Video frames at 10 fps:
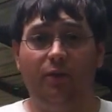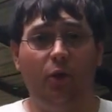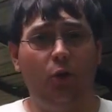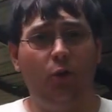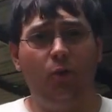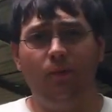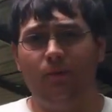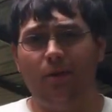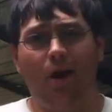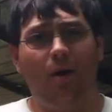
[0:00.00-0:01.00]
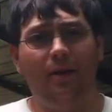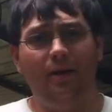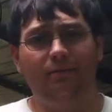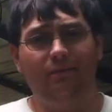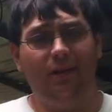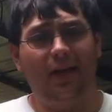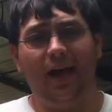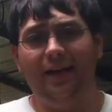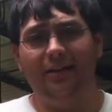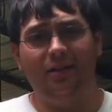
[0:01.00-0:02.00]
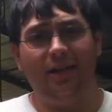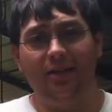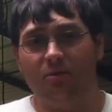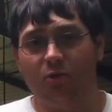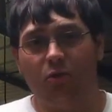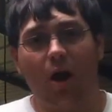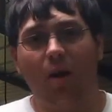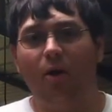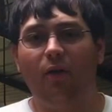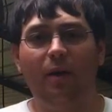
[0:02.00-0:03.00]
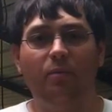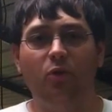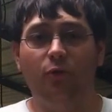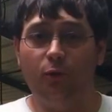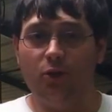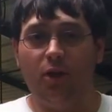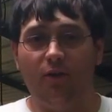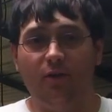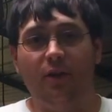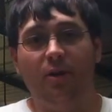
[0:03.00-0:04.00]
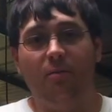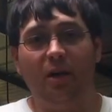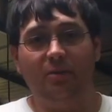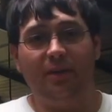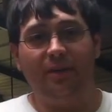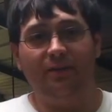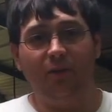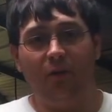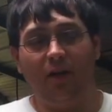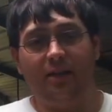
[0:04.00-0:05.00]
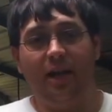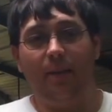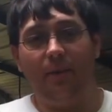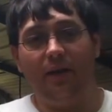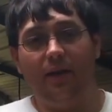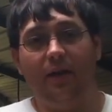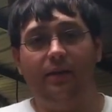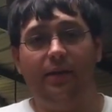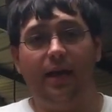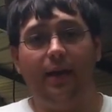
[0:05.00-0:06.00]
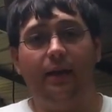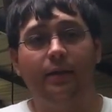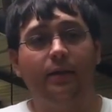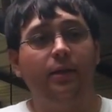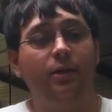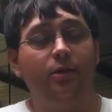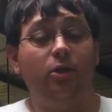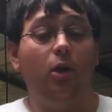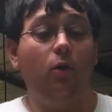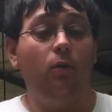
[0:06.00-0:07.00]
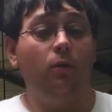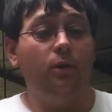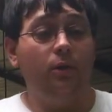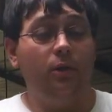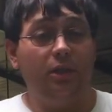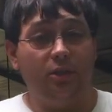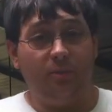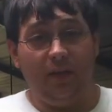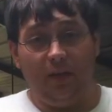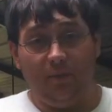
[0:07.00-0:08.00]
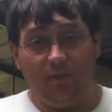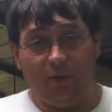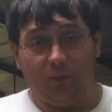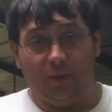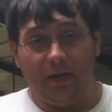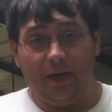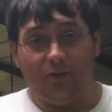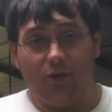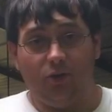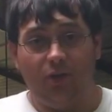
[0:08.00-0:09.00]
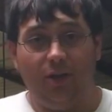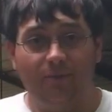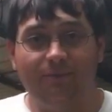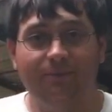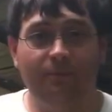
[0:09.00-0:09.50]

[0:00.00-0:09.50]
If you're new, comment, likes, and subscribe. All that beautiful stuff makes me feel nice and happy at the end of the day. So this has been Limerick Fisherman. I'll talk to you later.